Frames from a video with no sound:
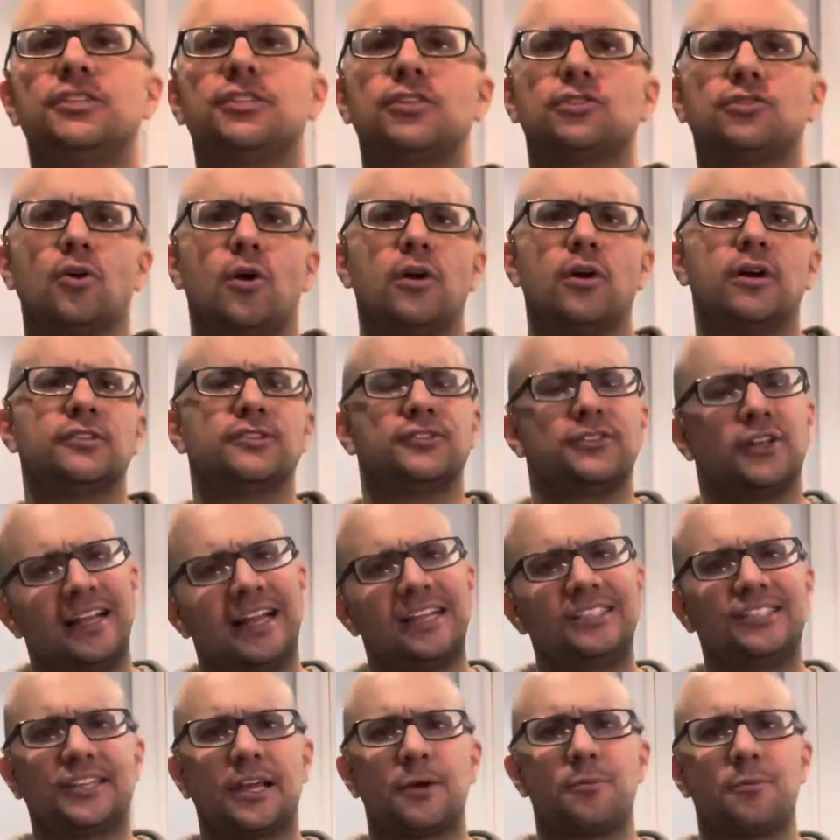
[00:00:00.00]
tutorial, so
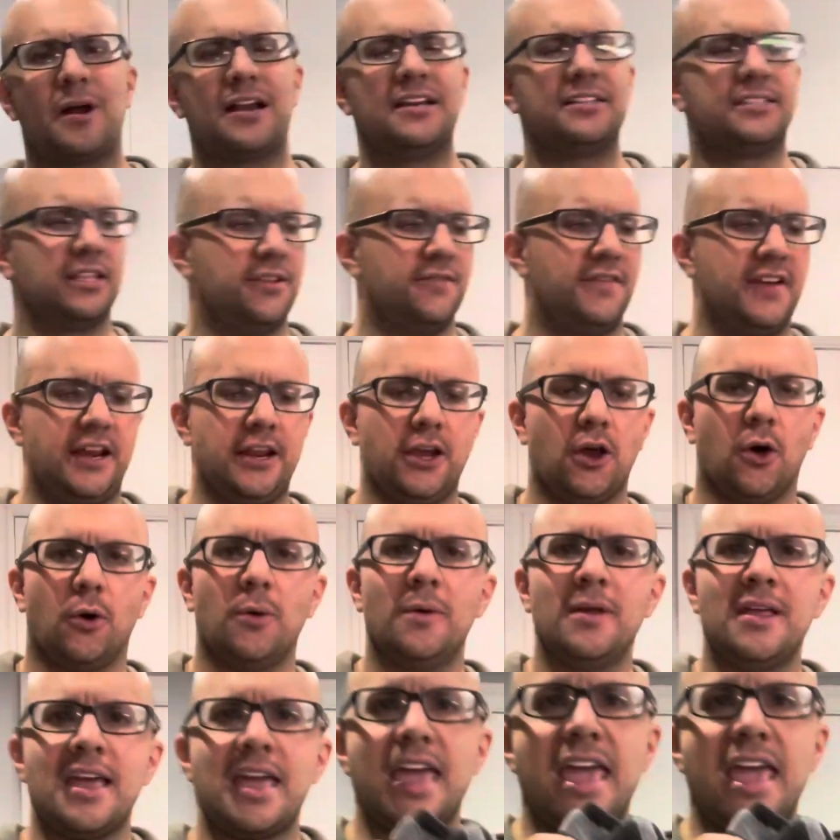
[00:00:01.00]
let's get right into the video.